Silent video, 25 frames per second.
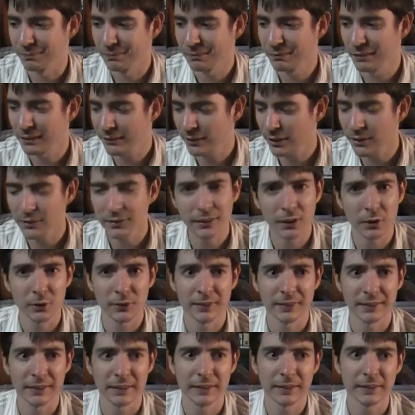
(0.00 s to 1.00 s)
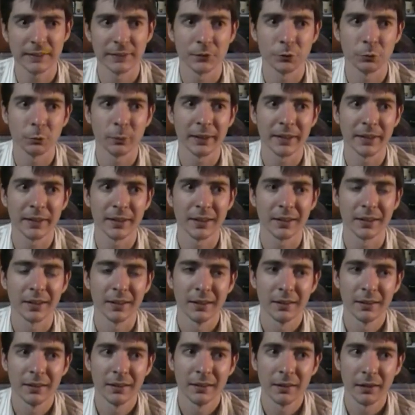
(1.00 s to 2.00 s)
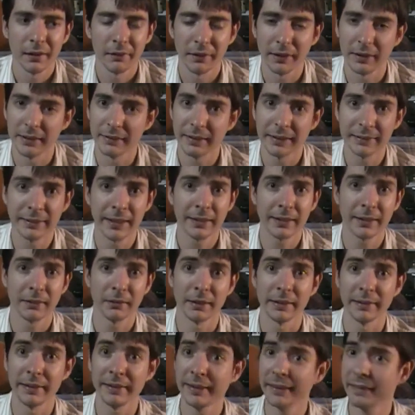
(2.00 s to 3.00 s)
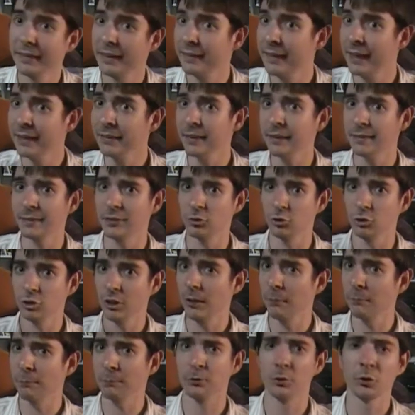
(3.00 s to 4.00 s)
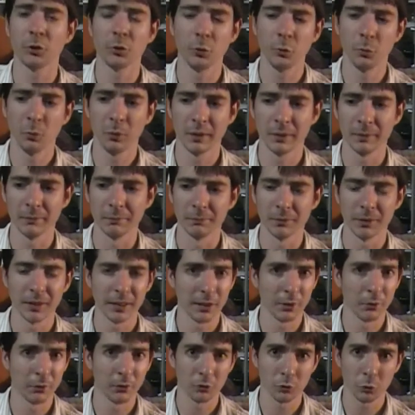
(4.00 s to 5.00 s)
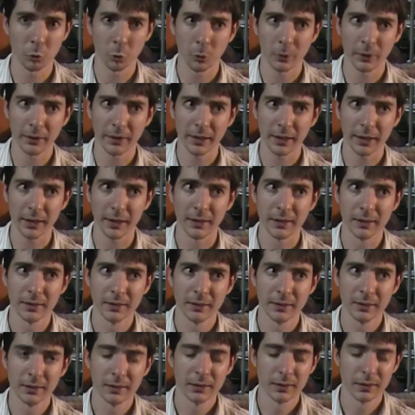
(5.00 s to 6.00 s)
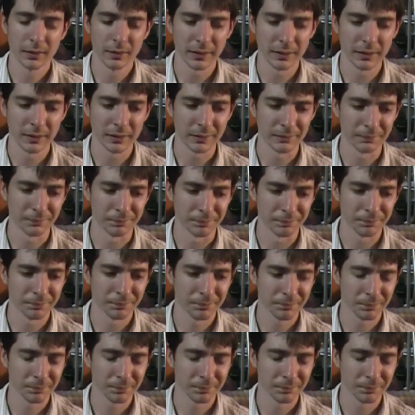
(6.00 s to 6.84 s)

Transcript: there's also scenes where they take this jump to, you know, the story, what's